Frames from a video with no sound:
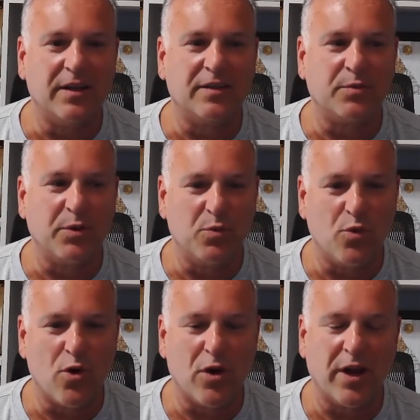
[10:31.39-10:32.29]
It's
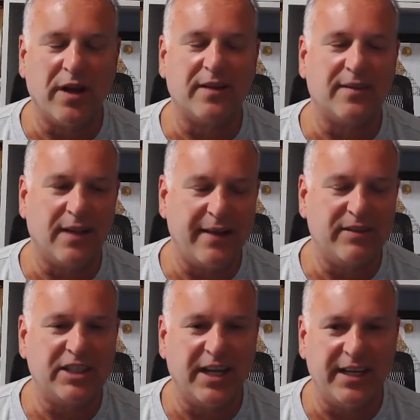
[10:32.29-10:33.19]
rewarding, it's
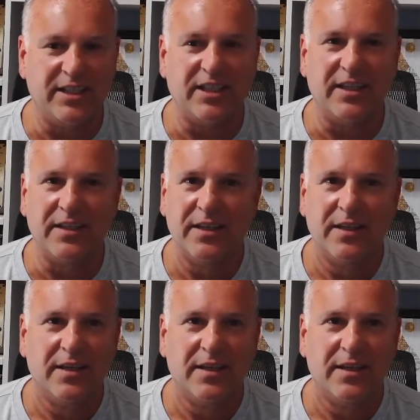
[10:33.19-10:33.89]
life-changing.